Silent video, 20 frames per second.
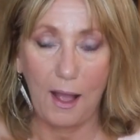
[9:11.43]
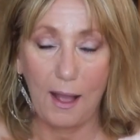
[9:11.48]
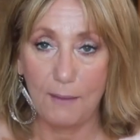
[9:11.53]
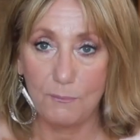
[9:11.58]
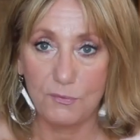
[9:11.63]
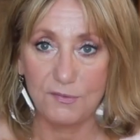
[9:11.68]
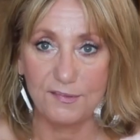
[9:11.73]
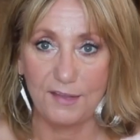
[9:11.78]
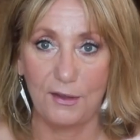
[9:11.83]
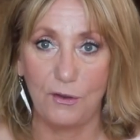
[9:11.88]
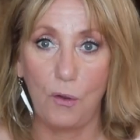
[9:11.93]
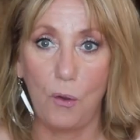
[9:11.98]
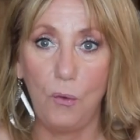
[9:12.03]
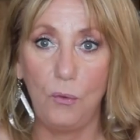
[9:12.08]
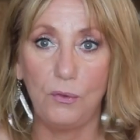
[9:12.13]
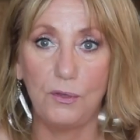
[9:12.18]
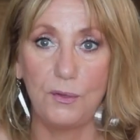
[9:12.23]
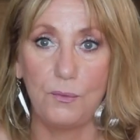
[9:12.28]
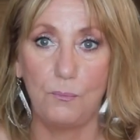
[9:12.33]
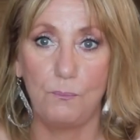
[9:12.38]
I was like,
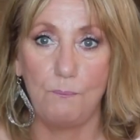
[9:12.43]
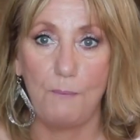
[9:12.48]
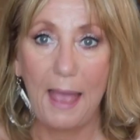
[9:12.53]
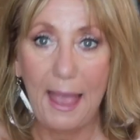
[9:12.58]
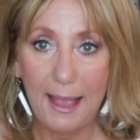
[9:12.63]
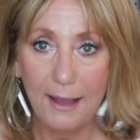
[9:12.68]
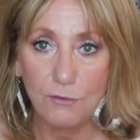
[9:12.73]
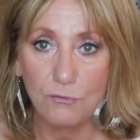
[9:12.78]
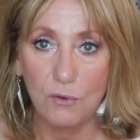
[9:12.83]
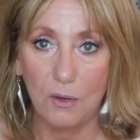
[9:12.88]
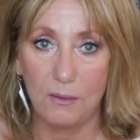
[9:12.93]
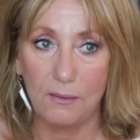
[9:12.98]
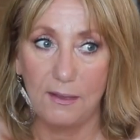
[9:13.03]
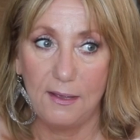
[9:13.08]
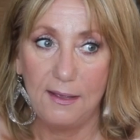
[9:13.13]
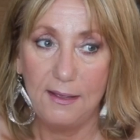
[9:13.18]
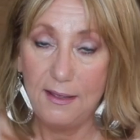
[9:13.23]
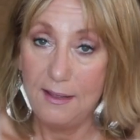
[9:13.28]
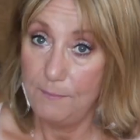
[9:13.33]
holy mackerel!